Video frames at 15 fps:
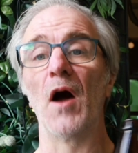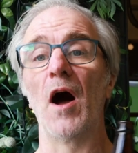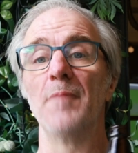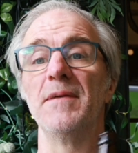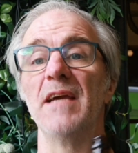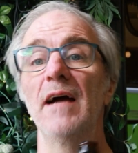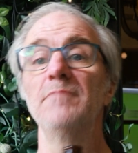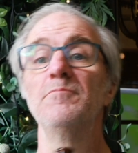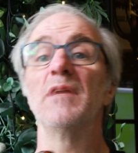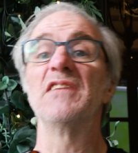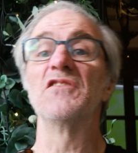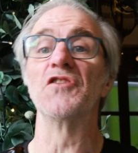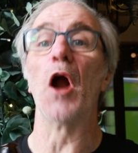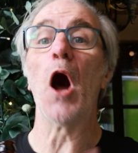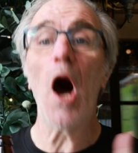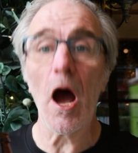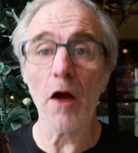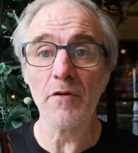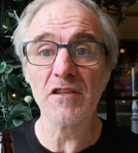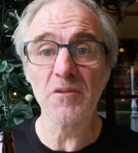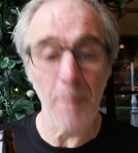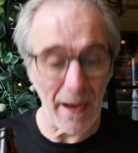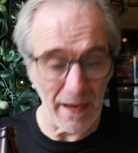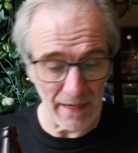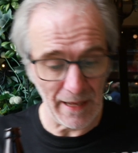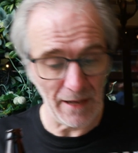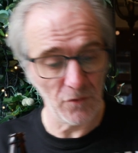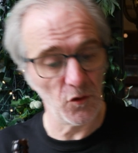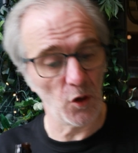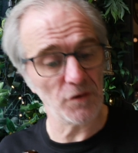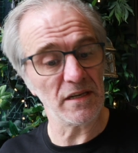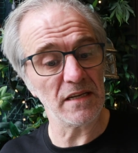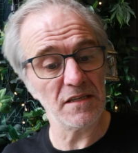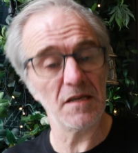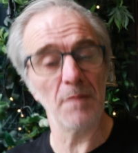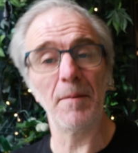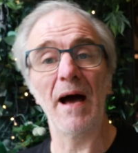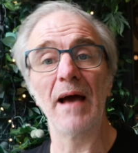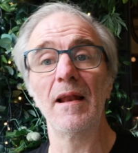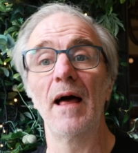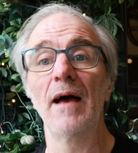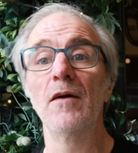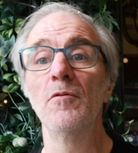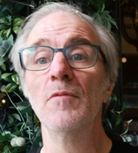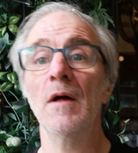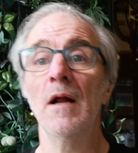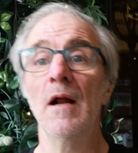IPA. It's an Irish pale ale, not an India pale ale.